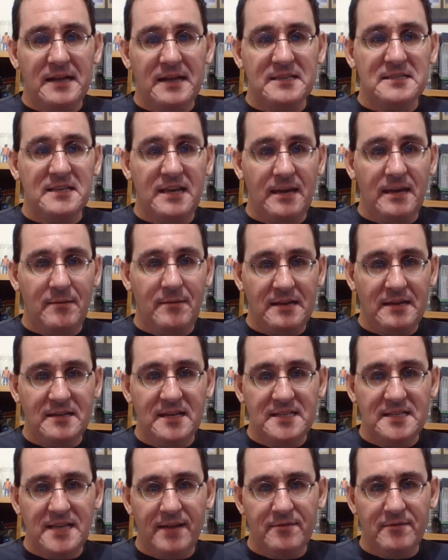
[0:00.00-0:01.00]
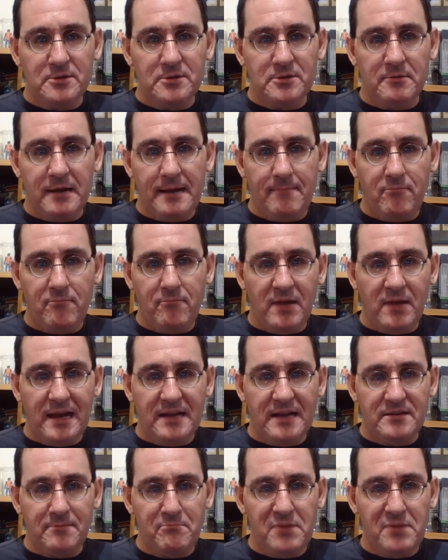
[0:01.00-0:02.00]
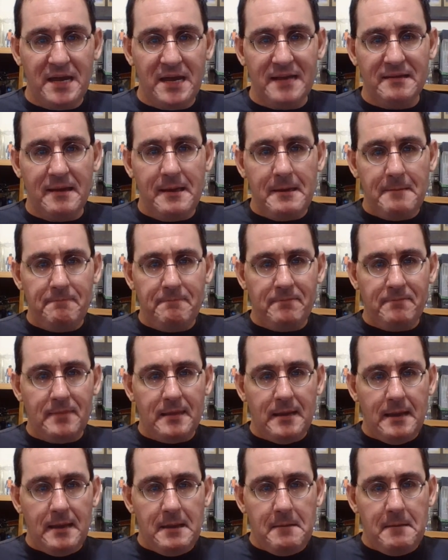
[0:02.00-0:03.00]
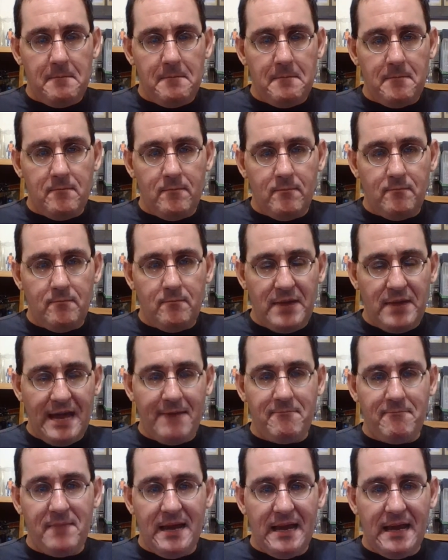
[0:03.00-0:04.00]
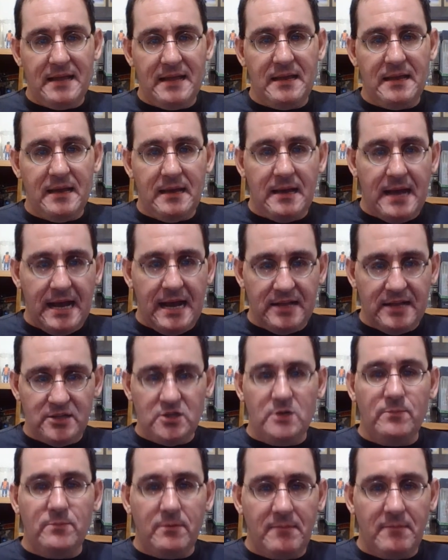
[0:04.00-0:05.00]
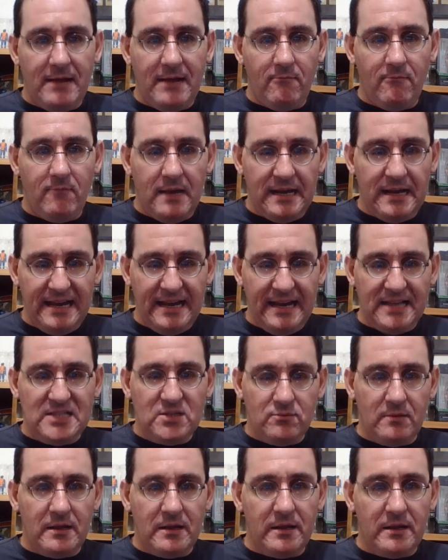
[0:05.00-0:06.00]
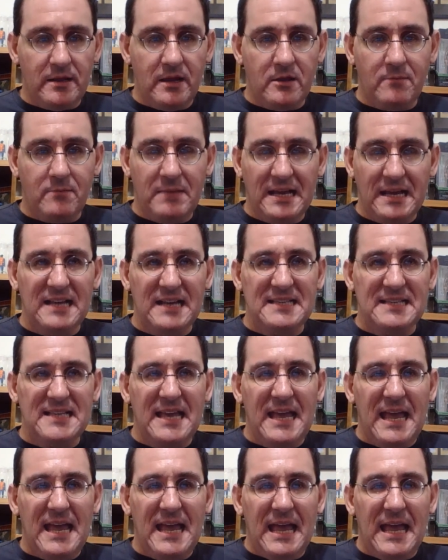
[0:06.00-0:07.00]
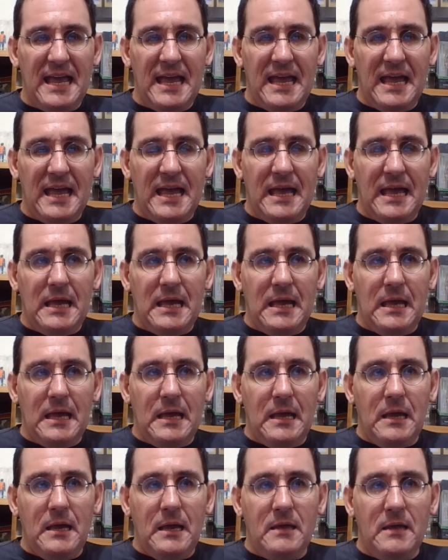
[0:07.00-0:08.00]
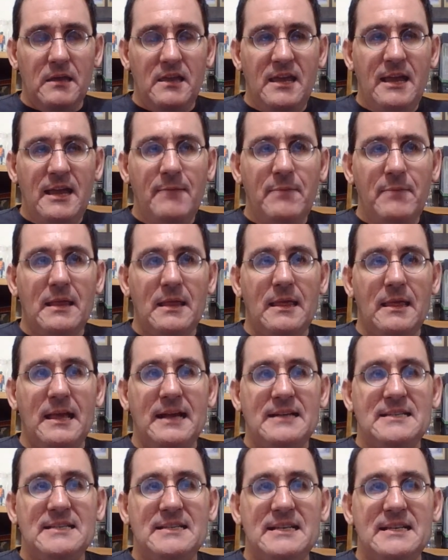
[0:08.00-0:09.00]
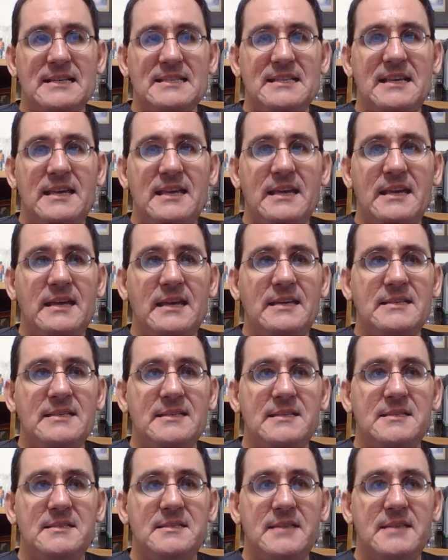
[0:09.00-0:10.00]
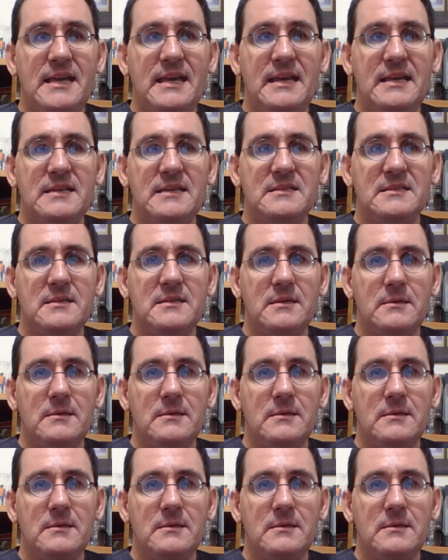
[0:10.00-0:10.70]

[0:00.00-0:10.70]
scheme, he does have his grand plan to pit Batman and Superman against one another. Because the thing about Lex is he sees